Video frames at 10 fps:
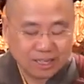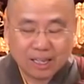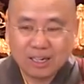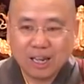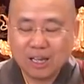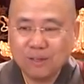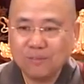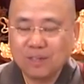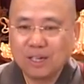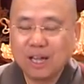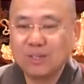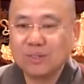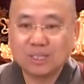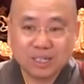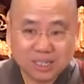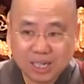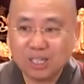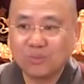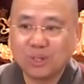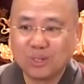life, and you're
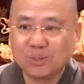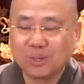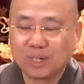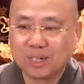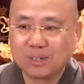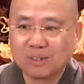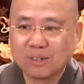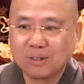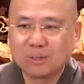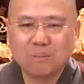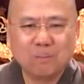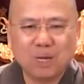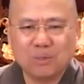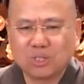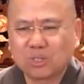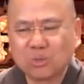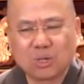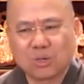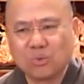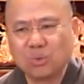successful in doing it, the merits so
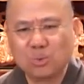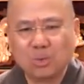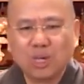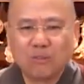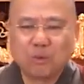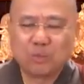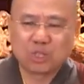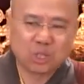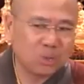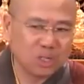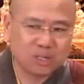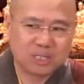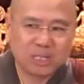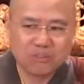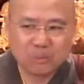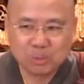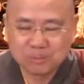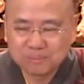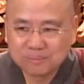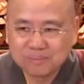accrue will be so inconceivable.